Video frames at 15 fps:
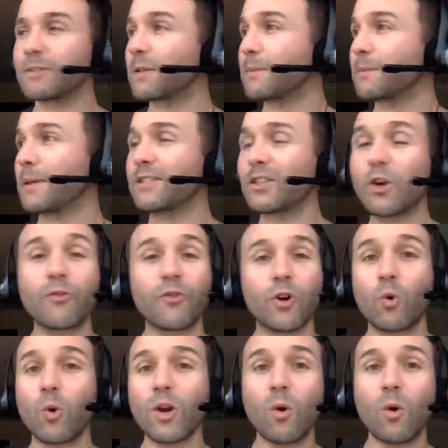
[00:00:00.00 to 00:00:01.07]
Sometimes I go for a
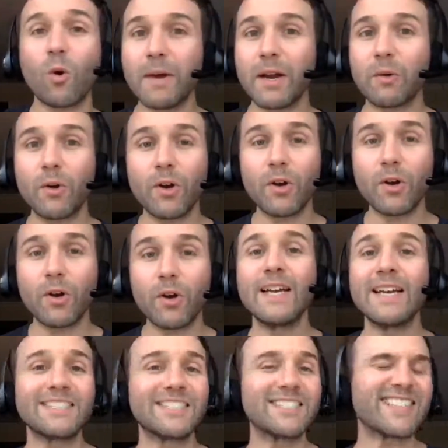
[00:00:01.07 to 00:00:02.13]
quick walk down my
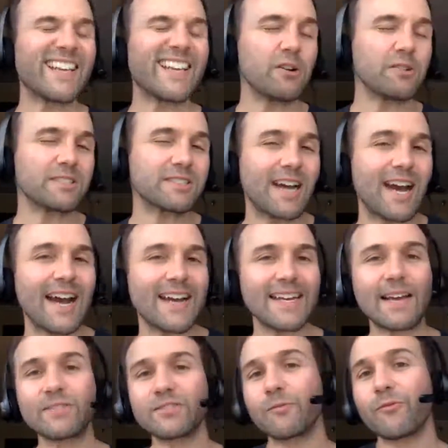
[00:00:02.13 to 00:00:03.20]
road just to get
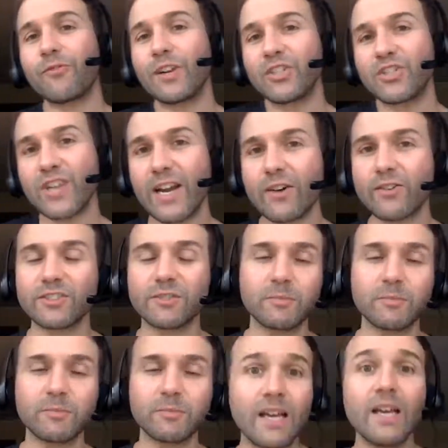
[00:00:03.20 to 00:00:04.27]
outside, have some fresh air and
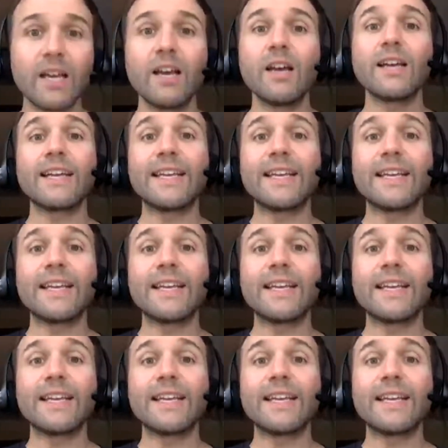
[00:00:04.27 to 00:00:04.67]
some sun,